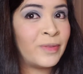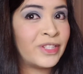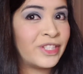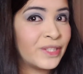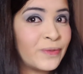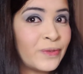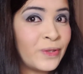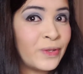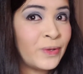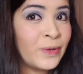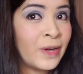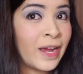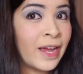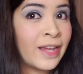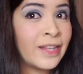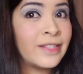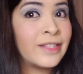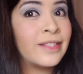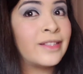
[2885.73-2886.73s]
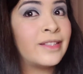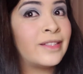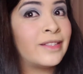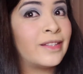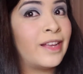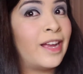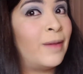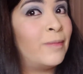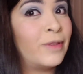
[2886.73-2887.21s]
just for you
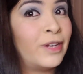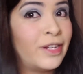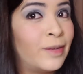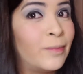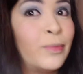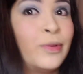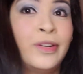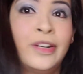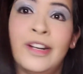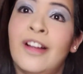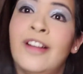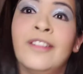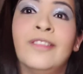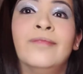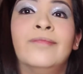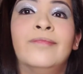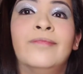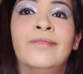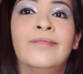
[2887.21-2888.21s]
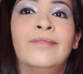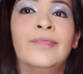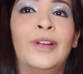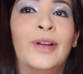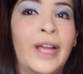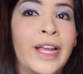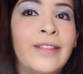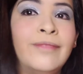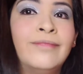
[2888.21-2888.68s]
guys I'm gonna put it on.
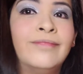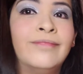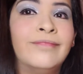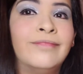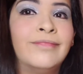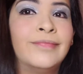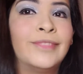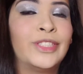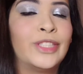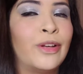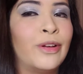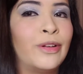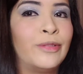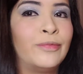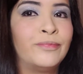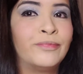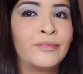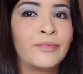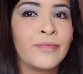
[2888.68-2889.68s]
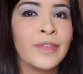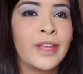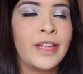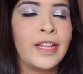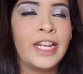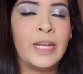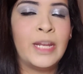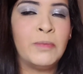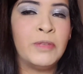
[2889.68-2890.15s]
Okay, so
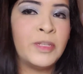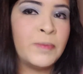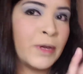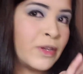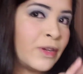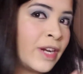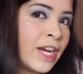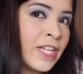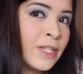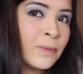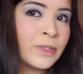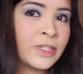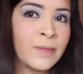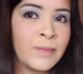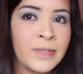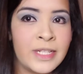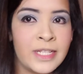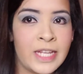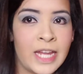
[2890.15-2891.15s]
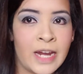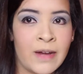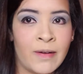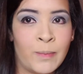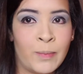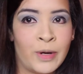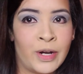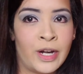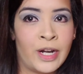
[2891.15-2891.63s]
let me spare you guys with the
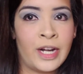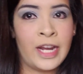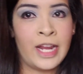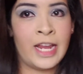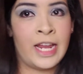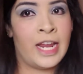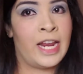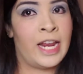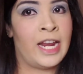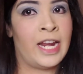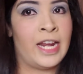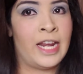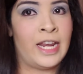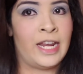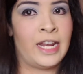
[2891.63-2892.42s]
mascara part, and